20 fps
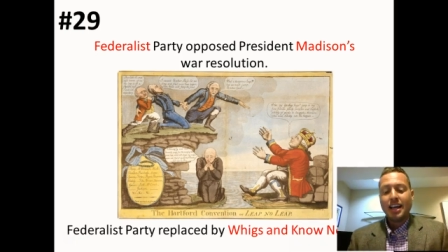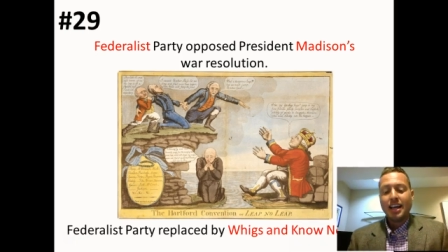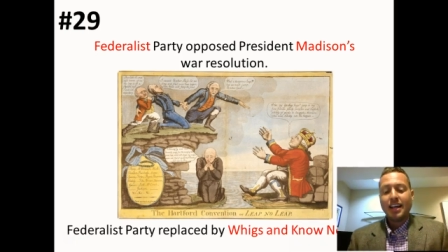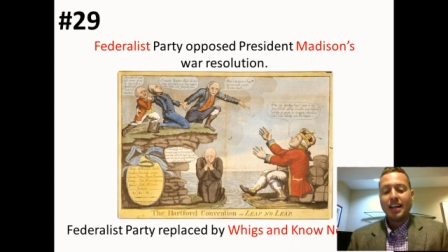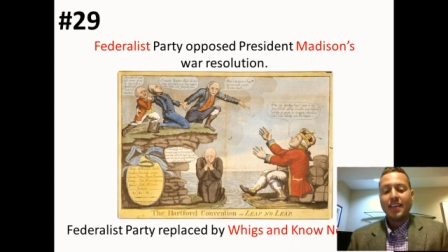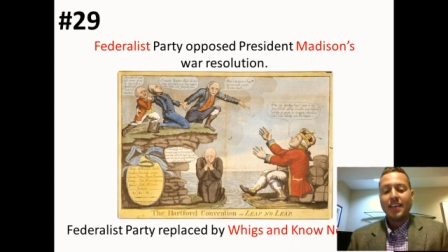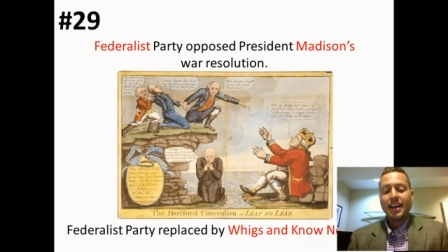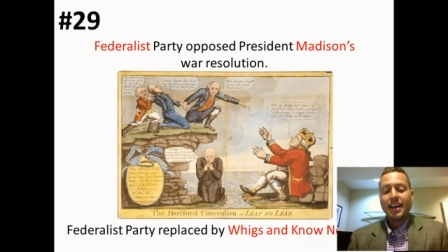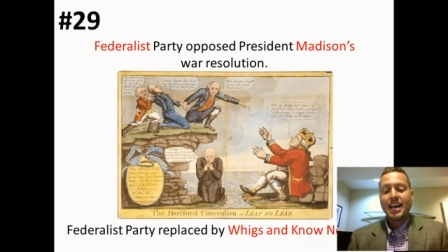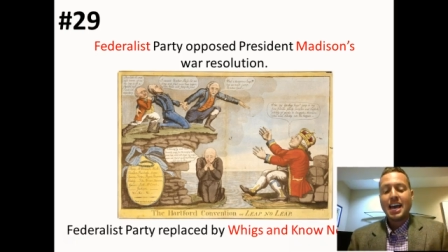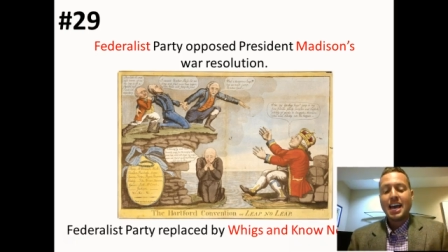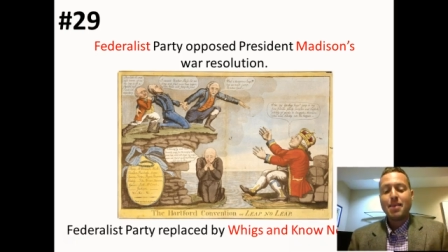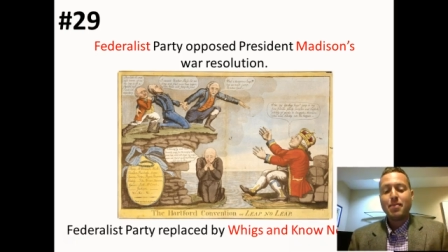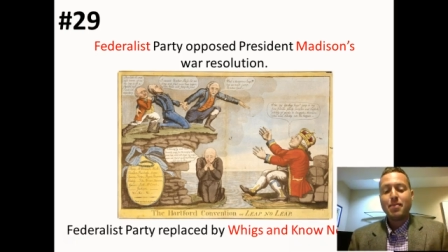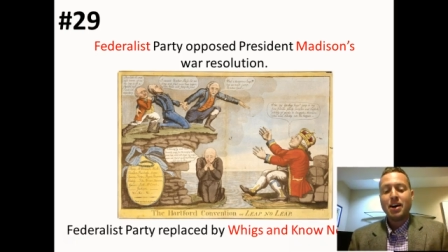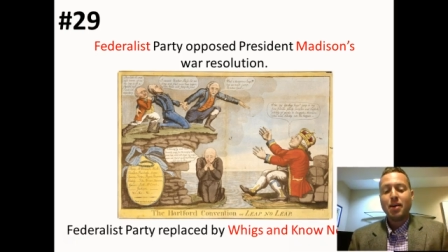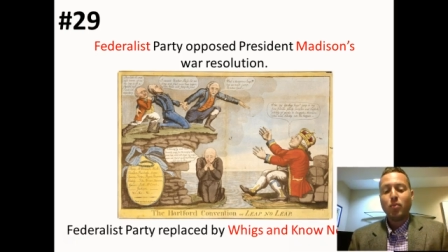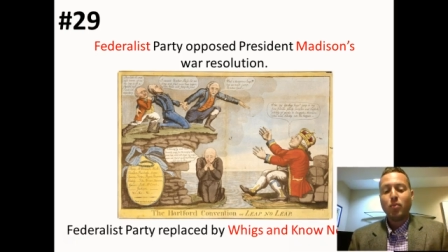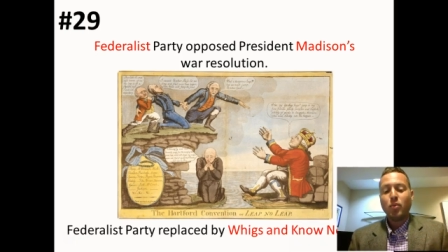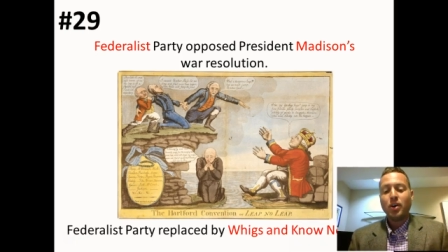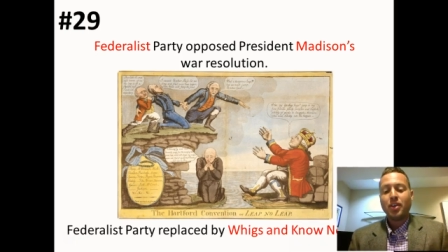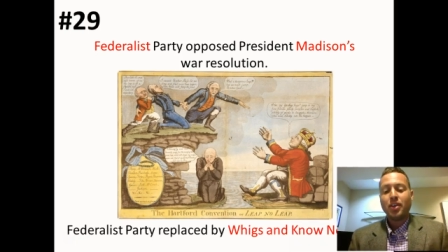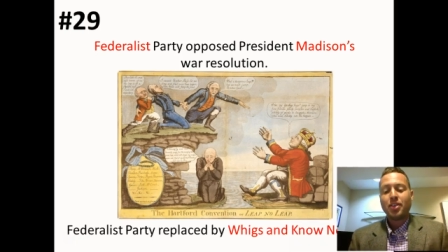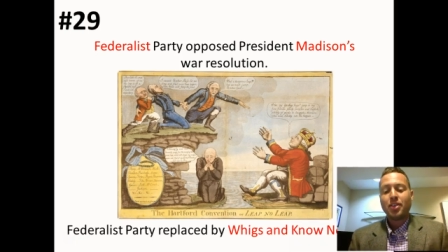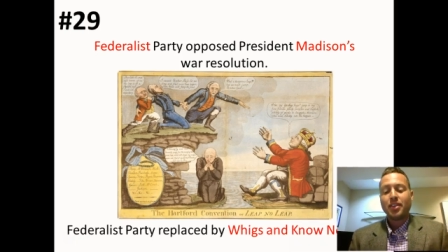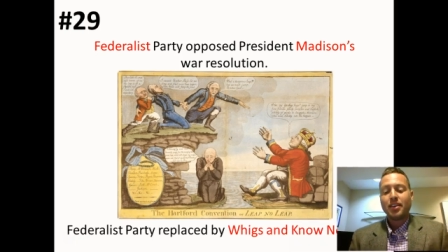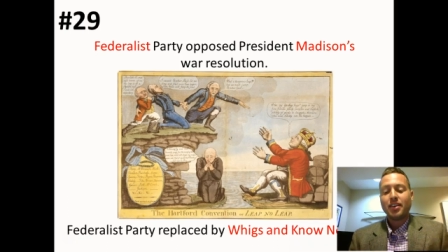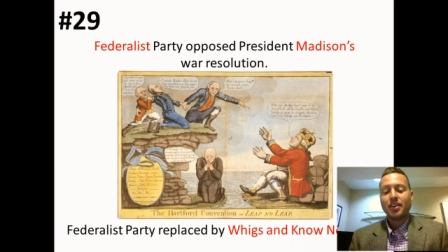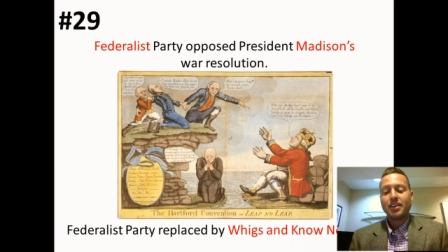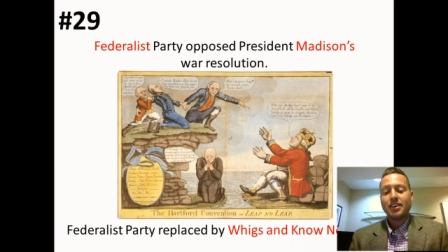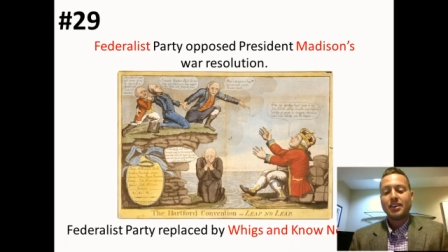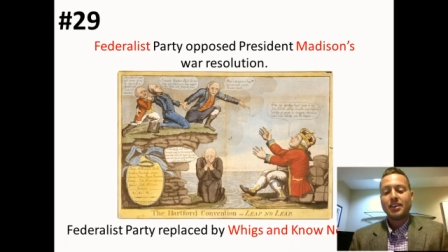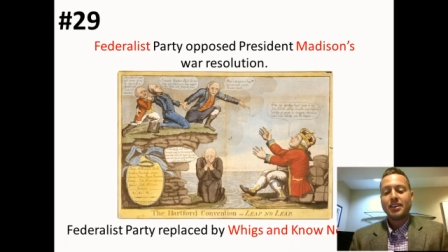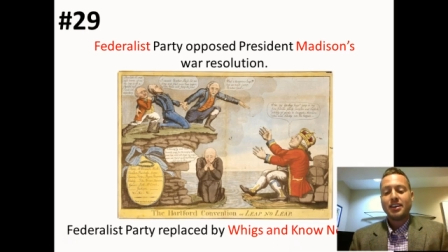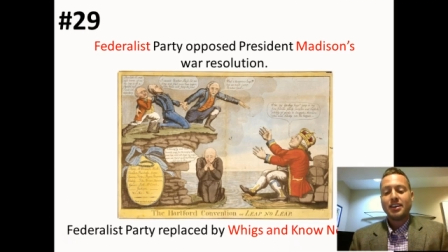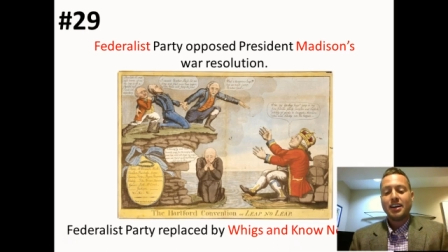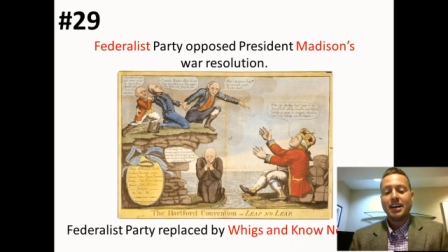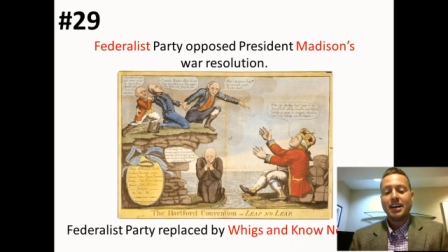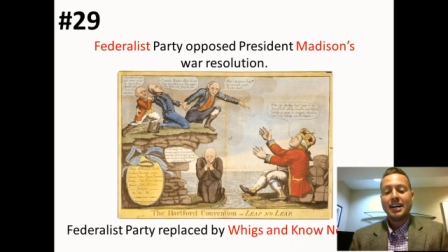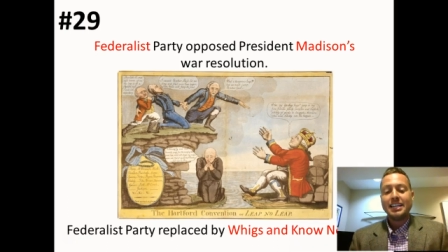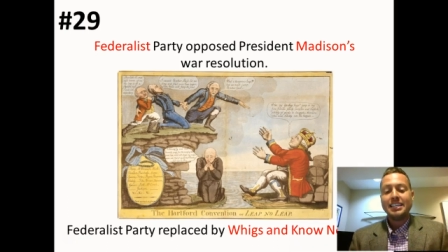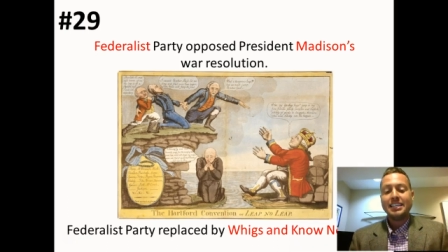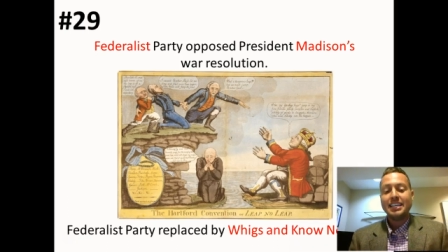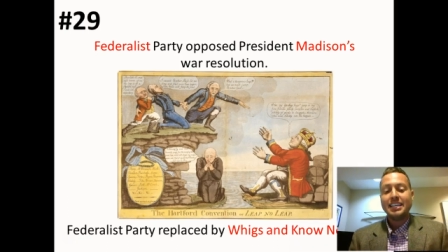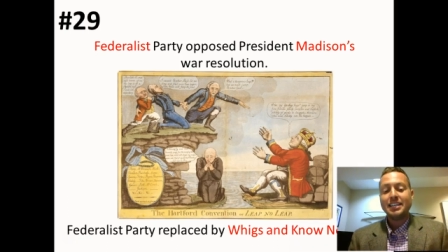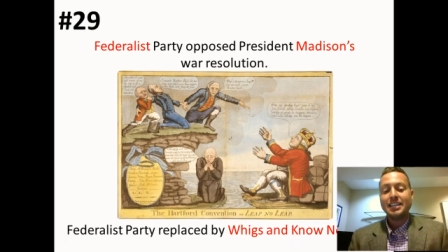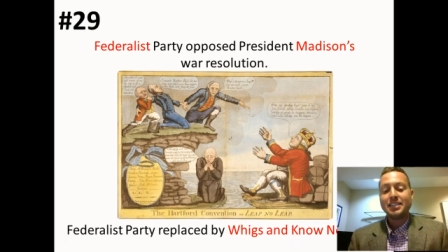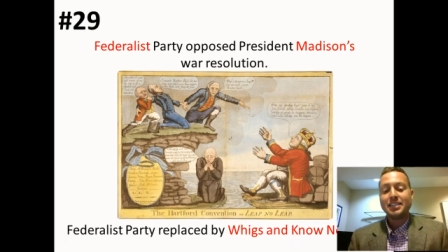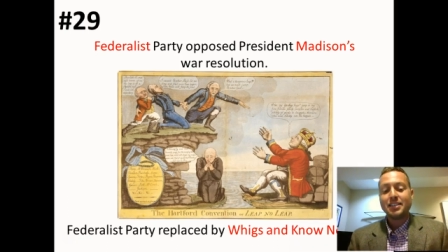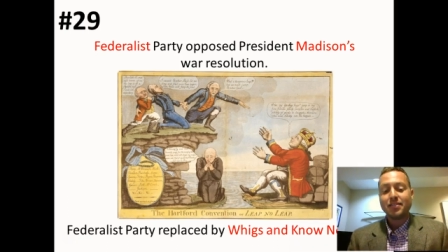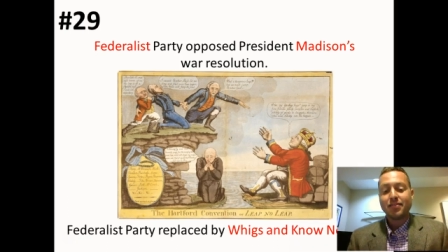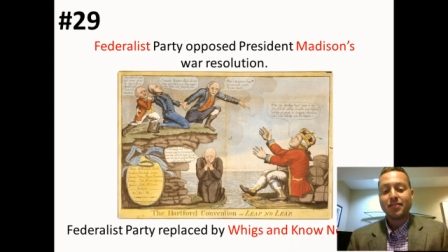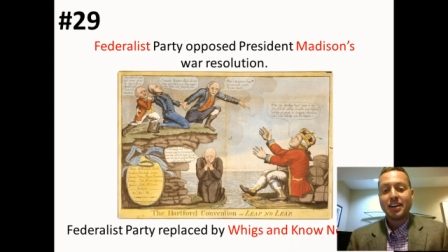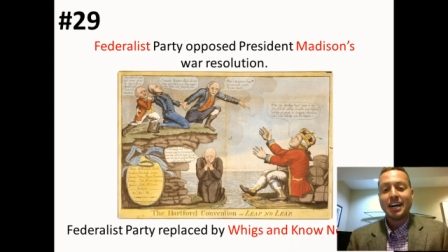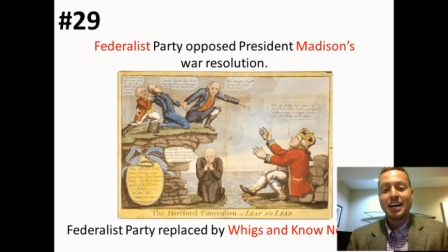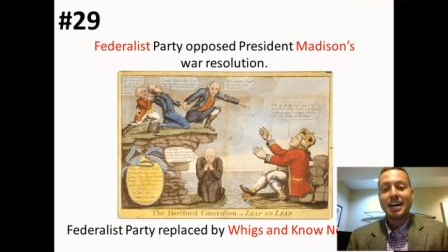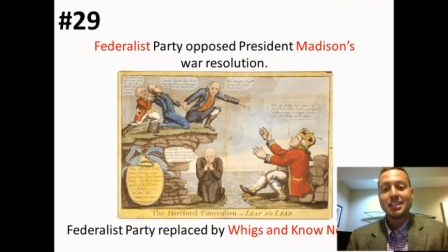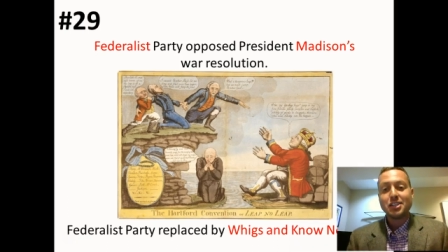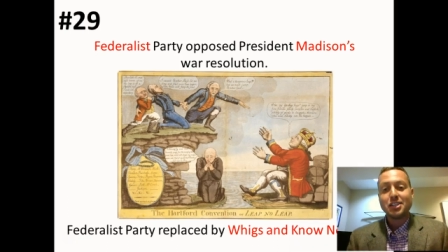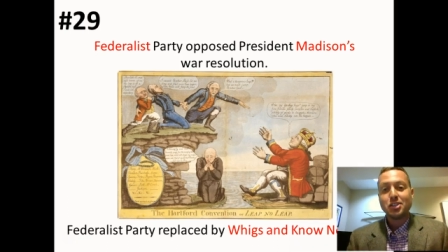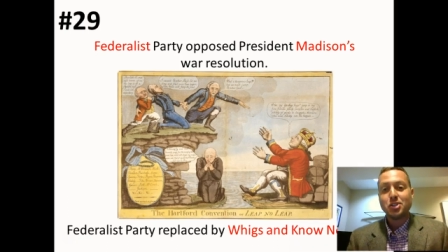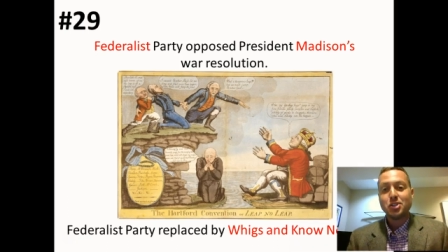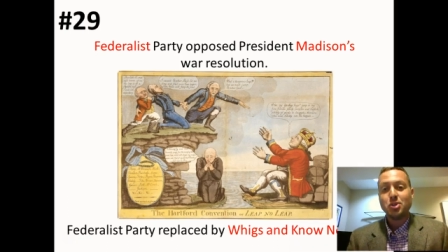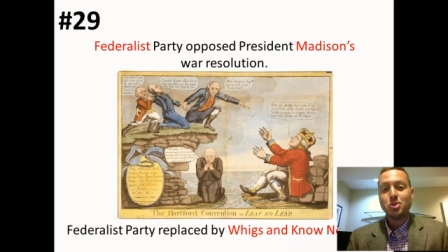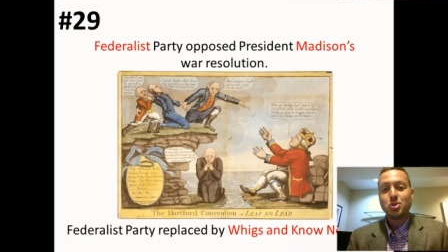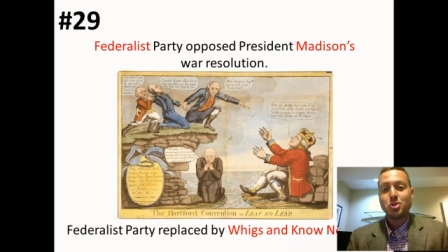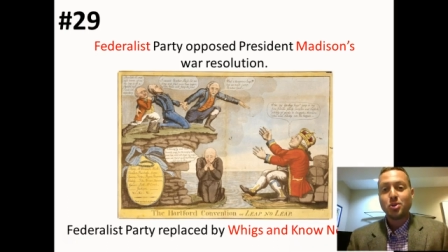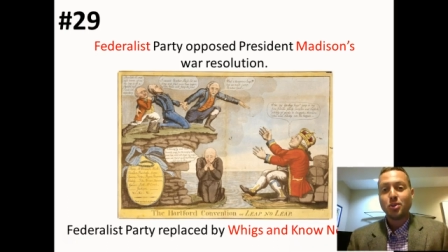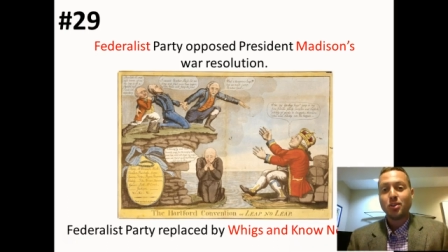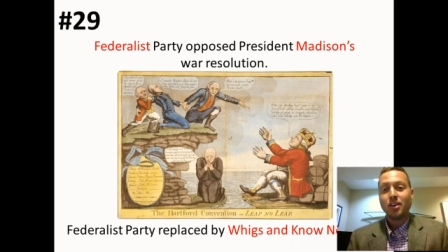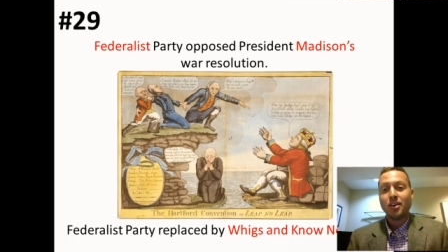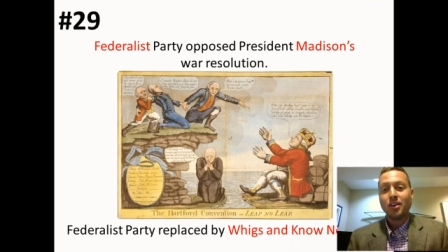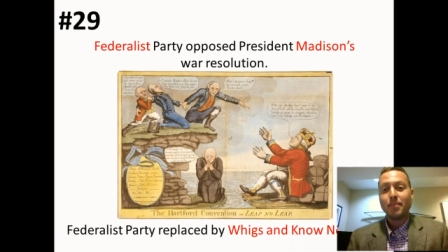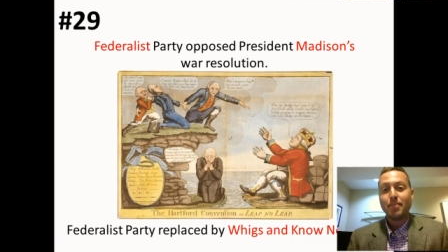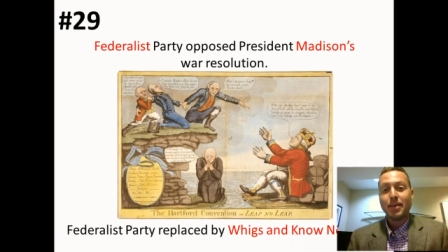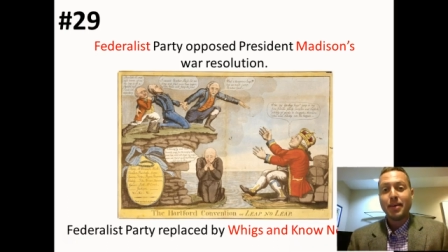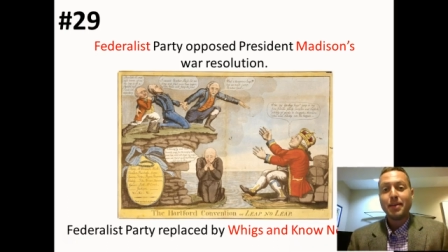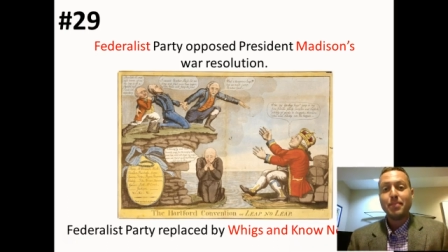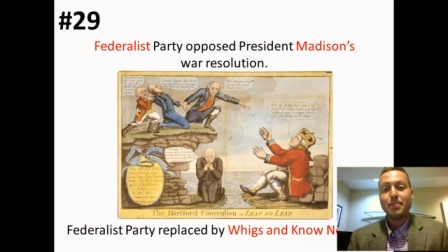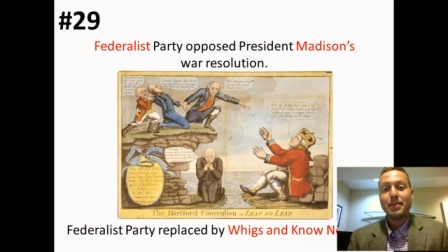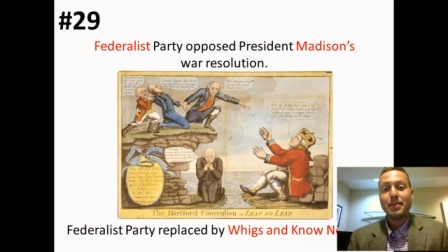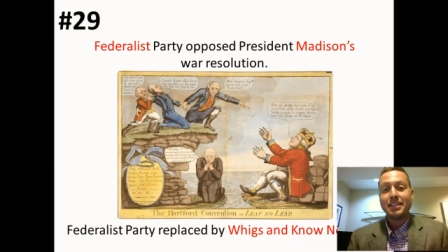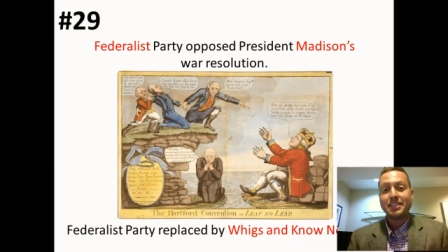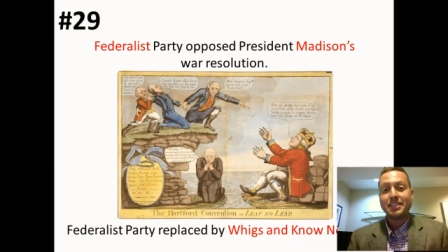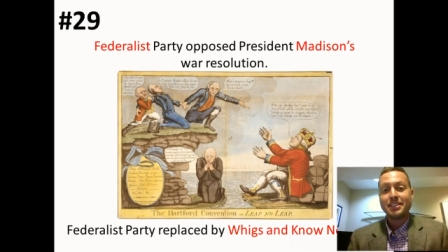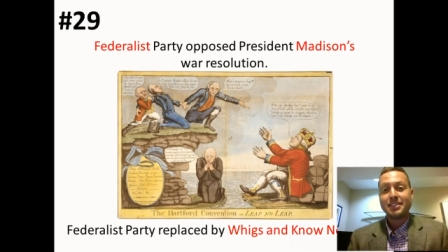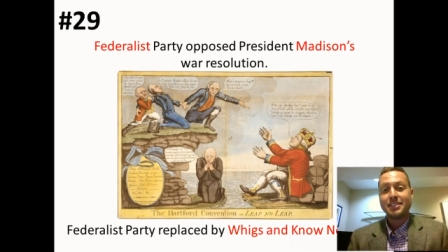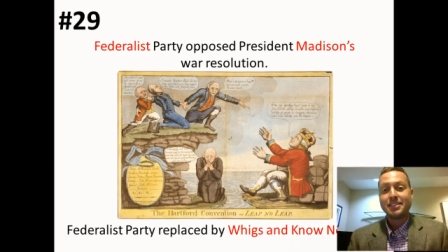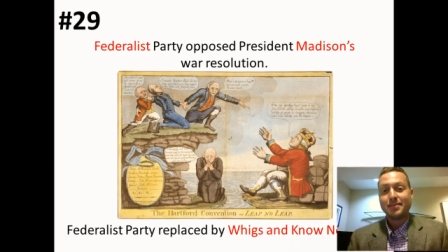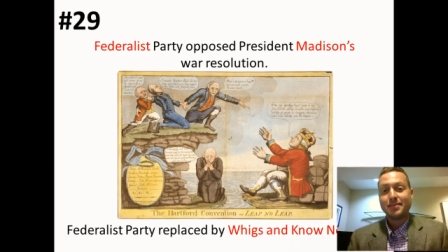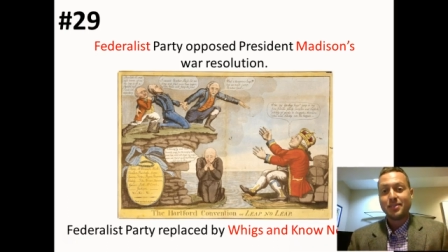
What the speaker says: They came up with ideas of constitutional amendments,